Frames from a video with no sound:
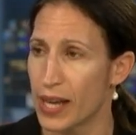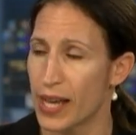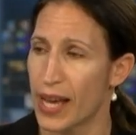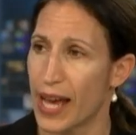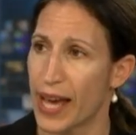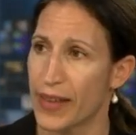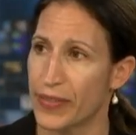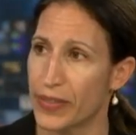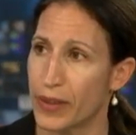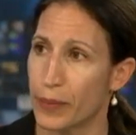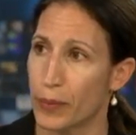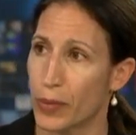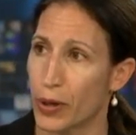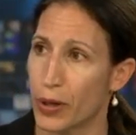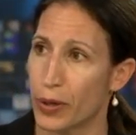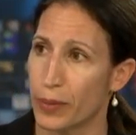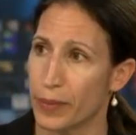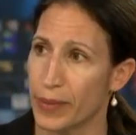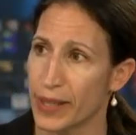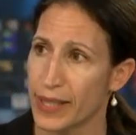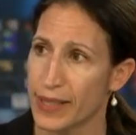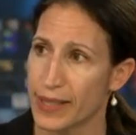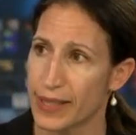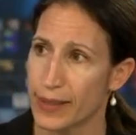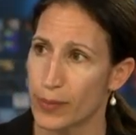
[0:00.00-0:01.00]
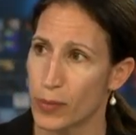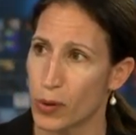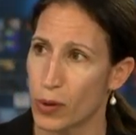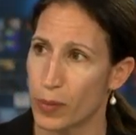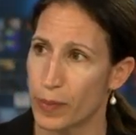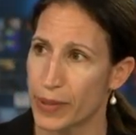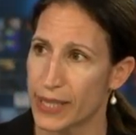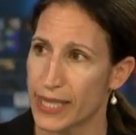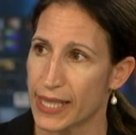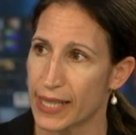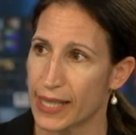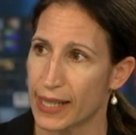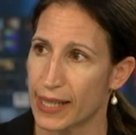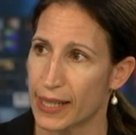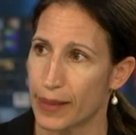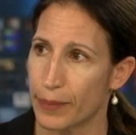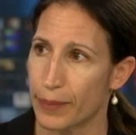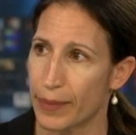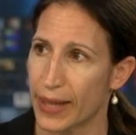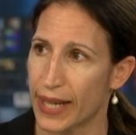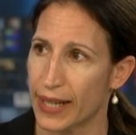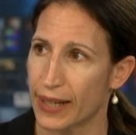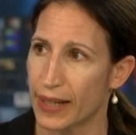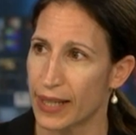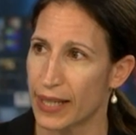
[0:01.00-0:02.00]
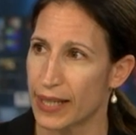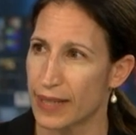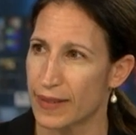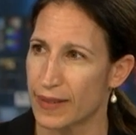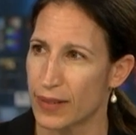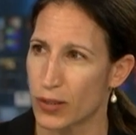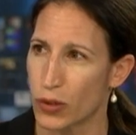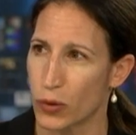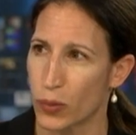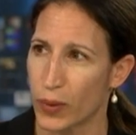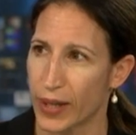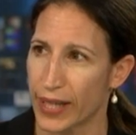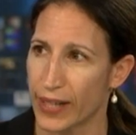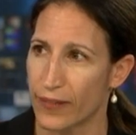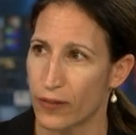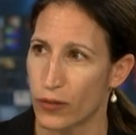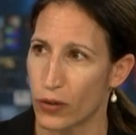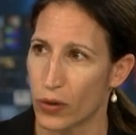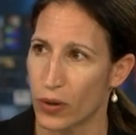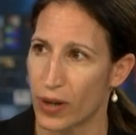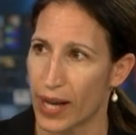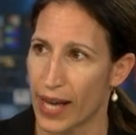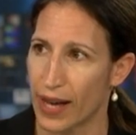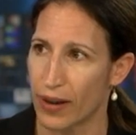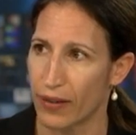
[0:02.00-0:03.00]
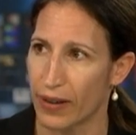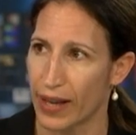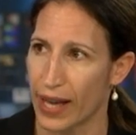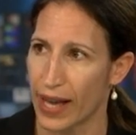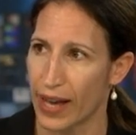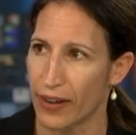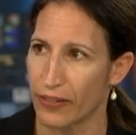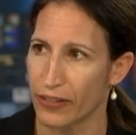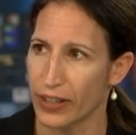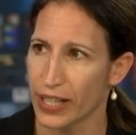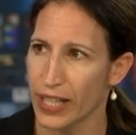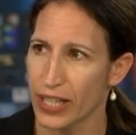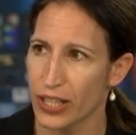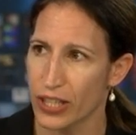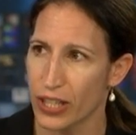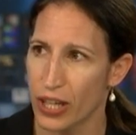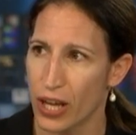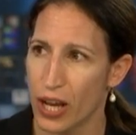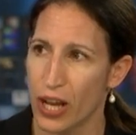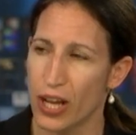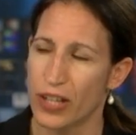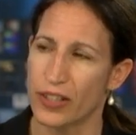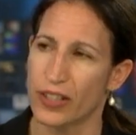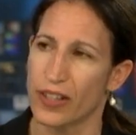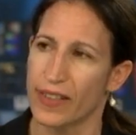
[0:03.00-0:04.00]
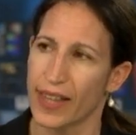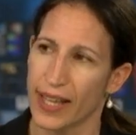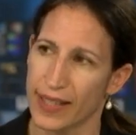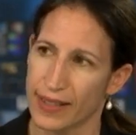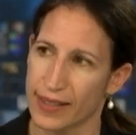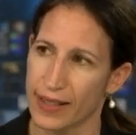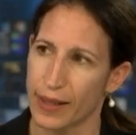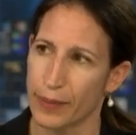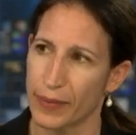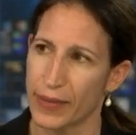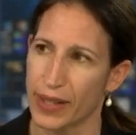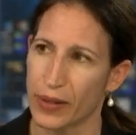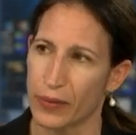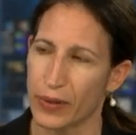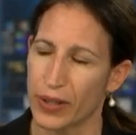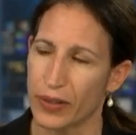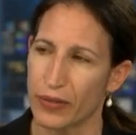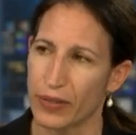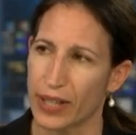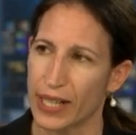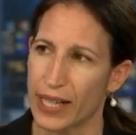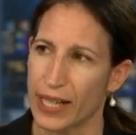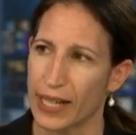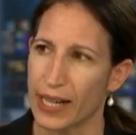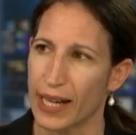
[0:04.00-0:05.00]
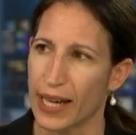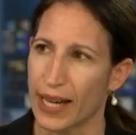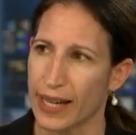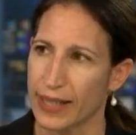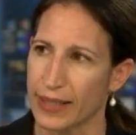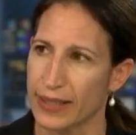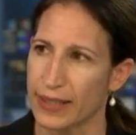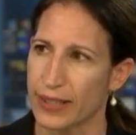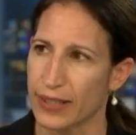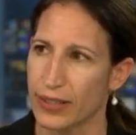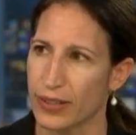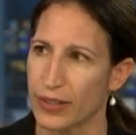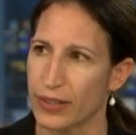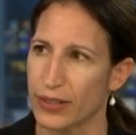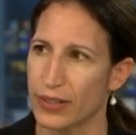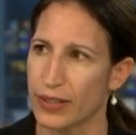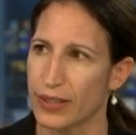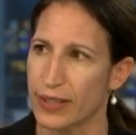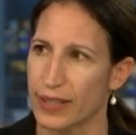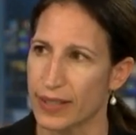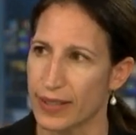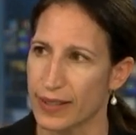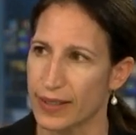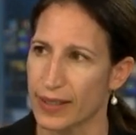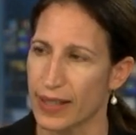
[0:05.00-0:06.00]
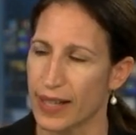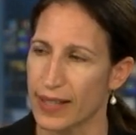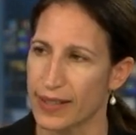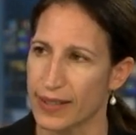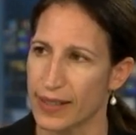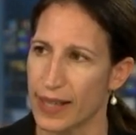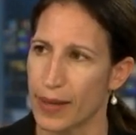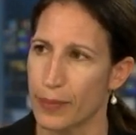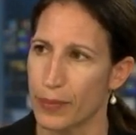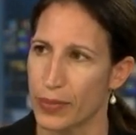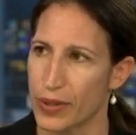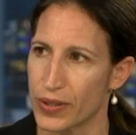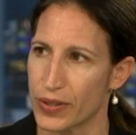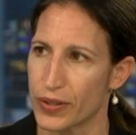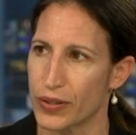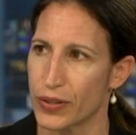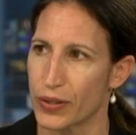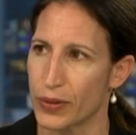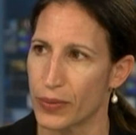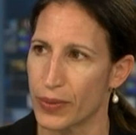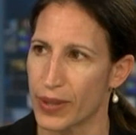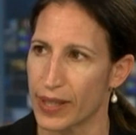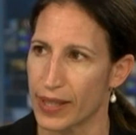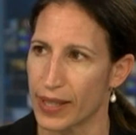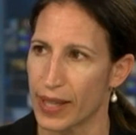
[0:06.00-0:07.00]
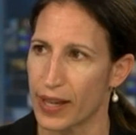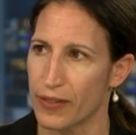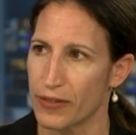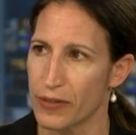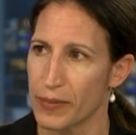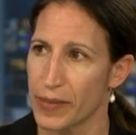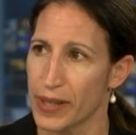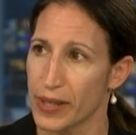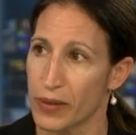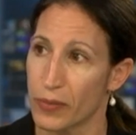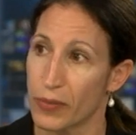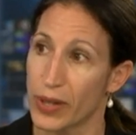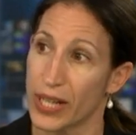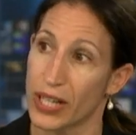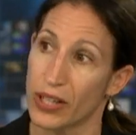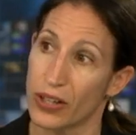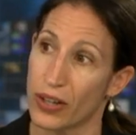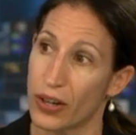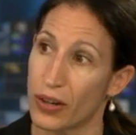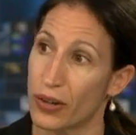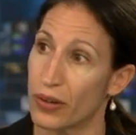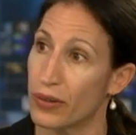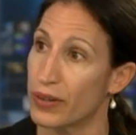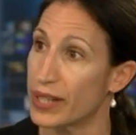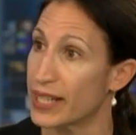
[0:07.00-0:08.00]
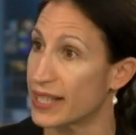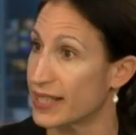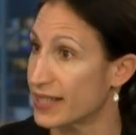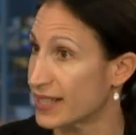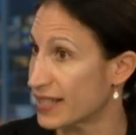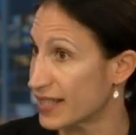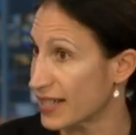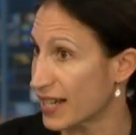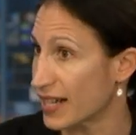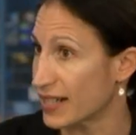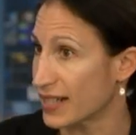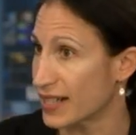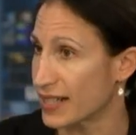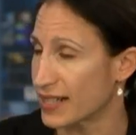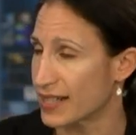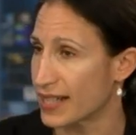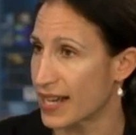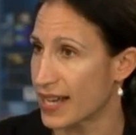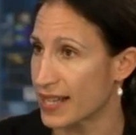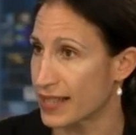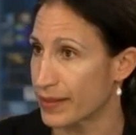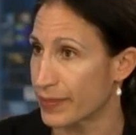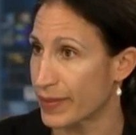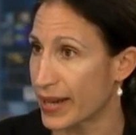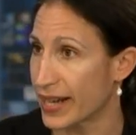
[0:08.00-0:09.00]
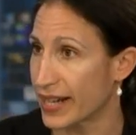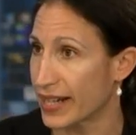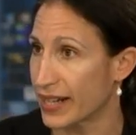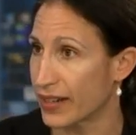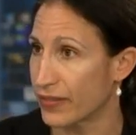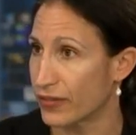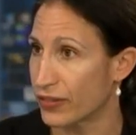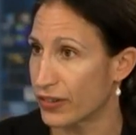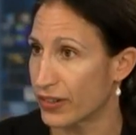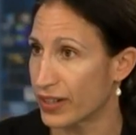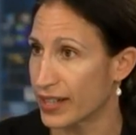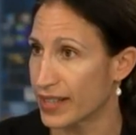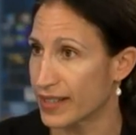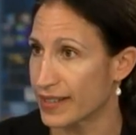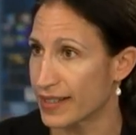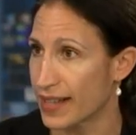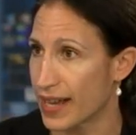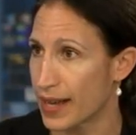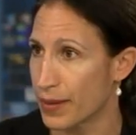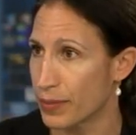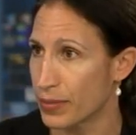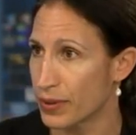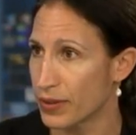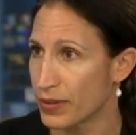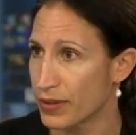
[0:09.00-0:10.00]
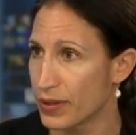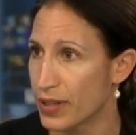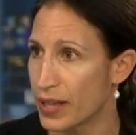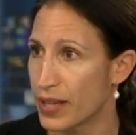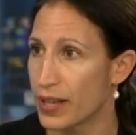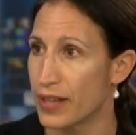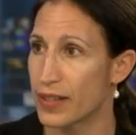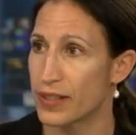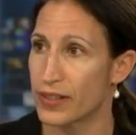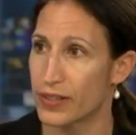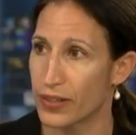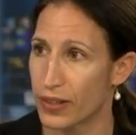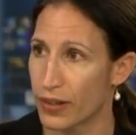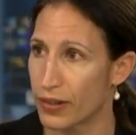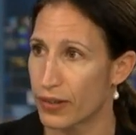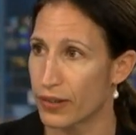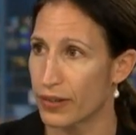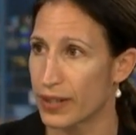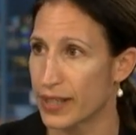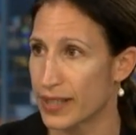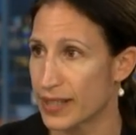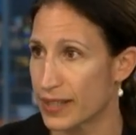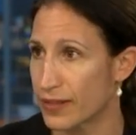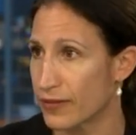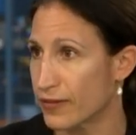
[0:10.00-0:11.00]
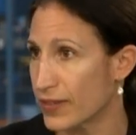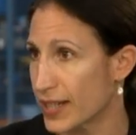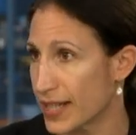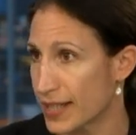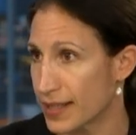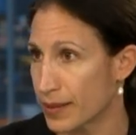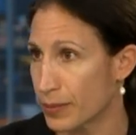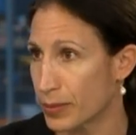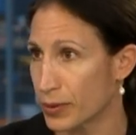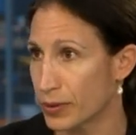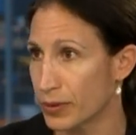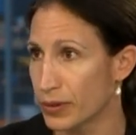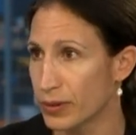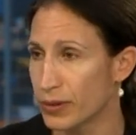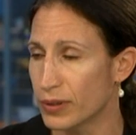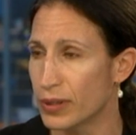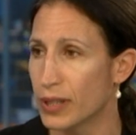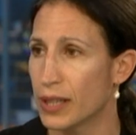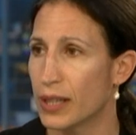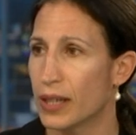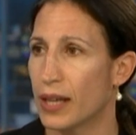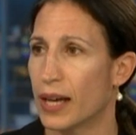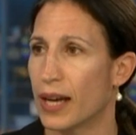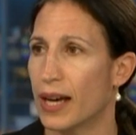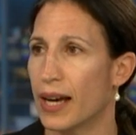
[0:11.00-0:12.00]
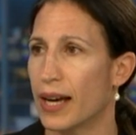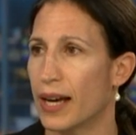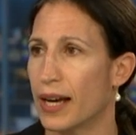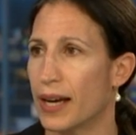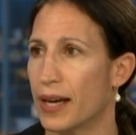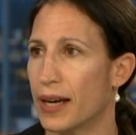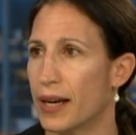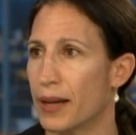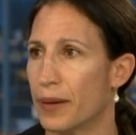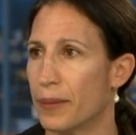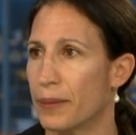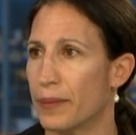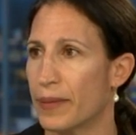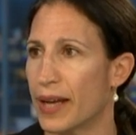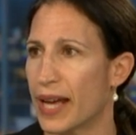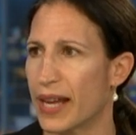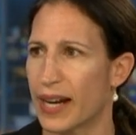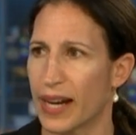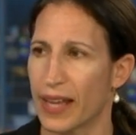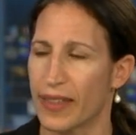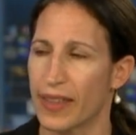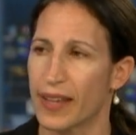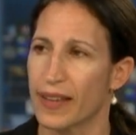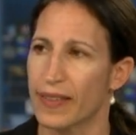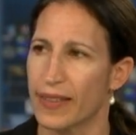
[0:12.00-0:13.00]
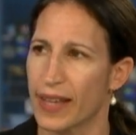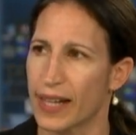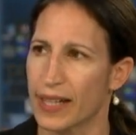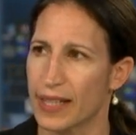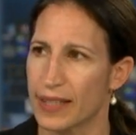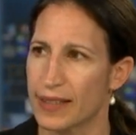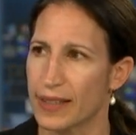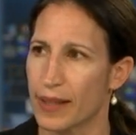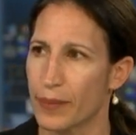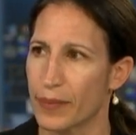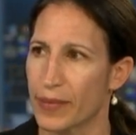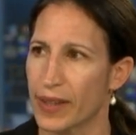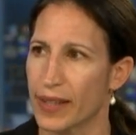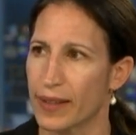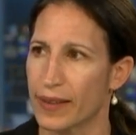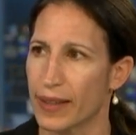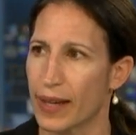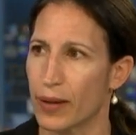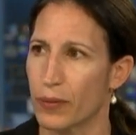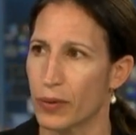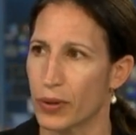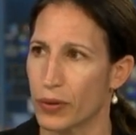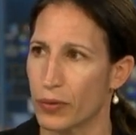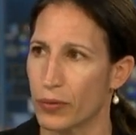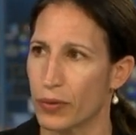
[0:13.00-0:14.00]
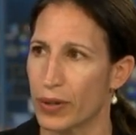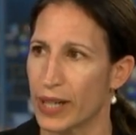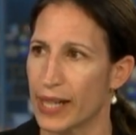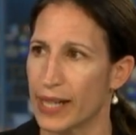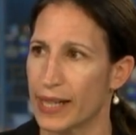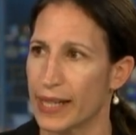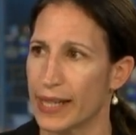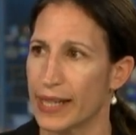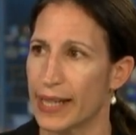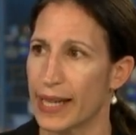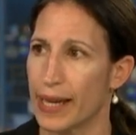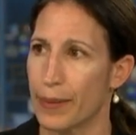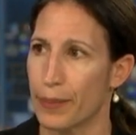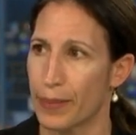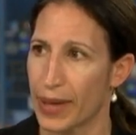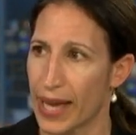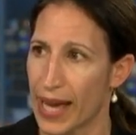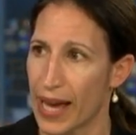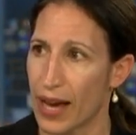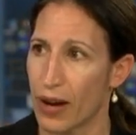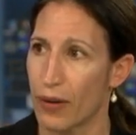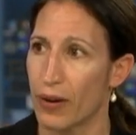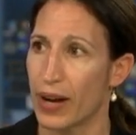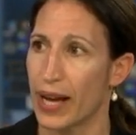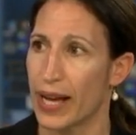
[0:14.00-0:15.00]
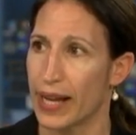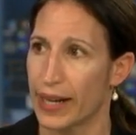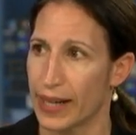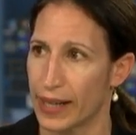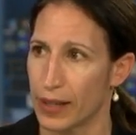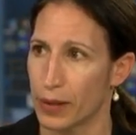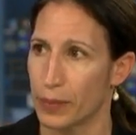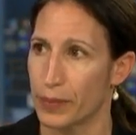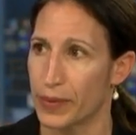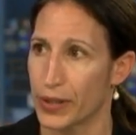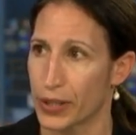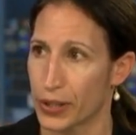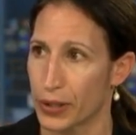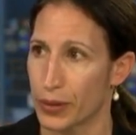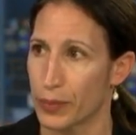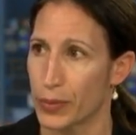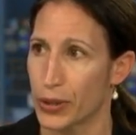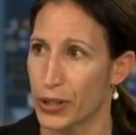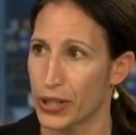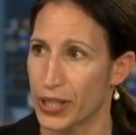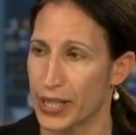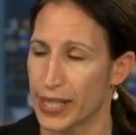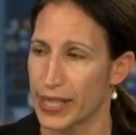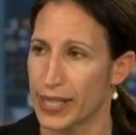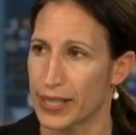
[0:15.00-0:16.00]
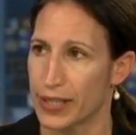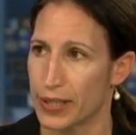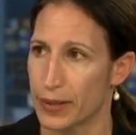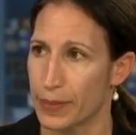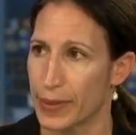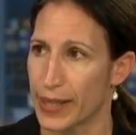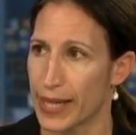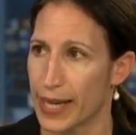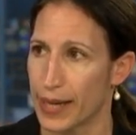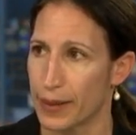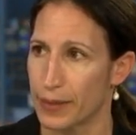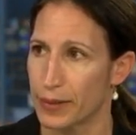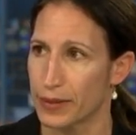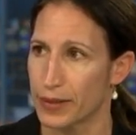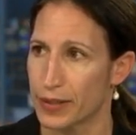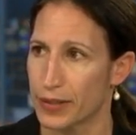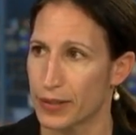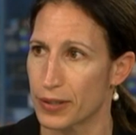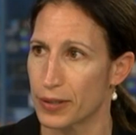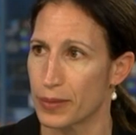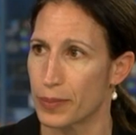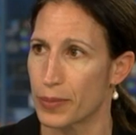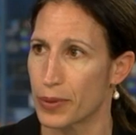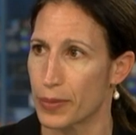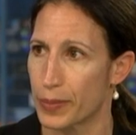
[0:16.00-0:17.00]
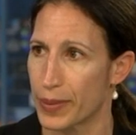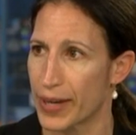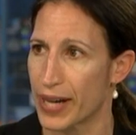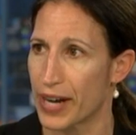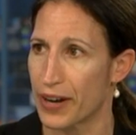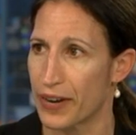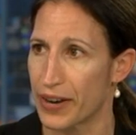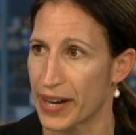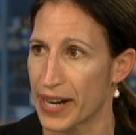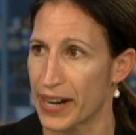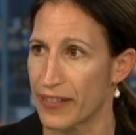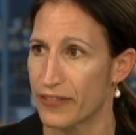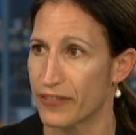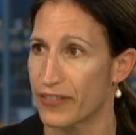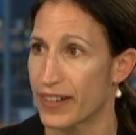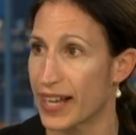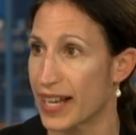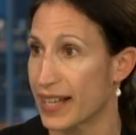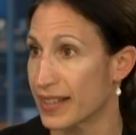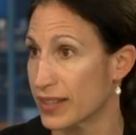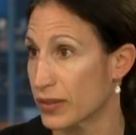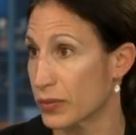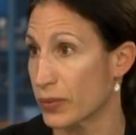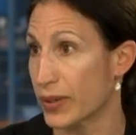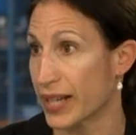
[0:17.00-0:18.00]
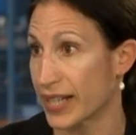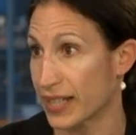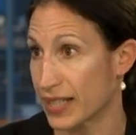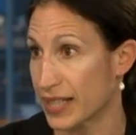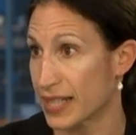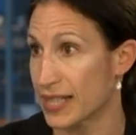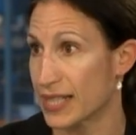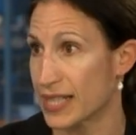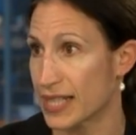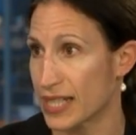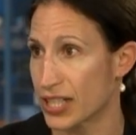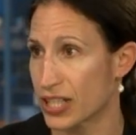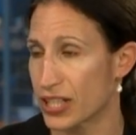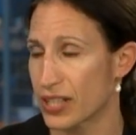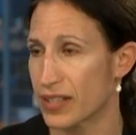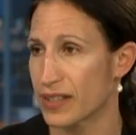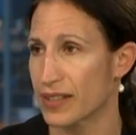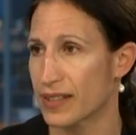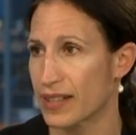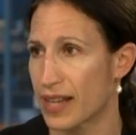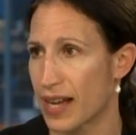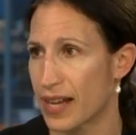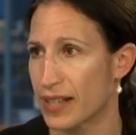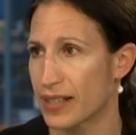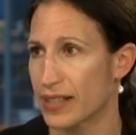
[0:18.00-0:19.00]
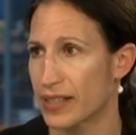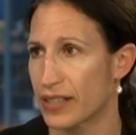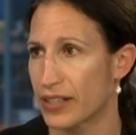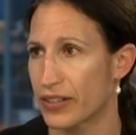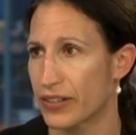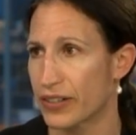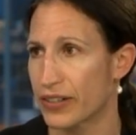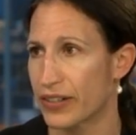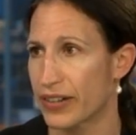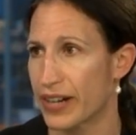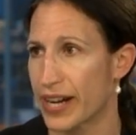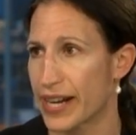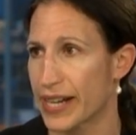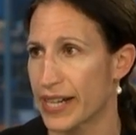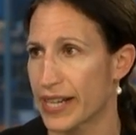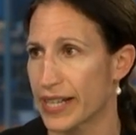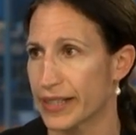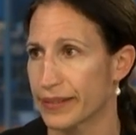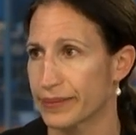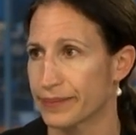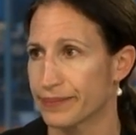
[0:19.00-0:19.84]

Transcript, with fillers: At the moment, small particulate matter is a 24 hour average, so that's something we'd really like to discuss and pursue with government. We know it's done in Tasmania, for example, so it's feasible, um, and I think that is something that would really empower and help the community to be able to prepare in advance when conditions are deteriorating.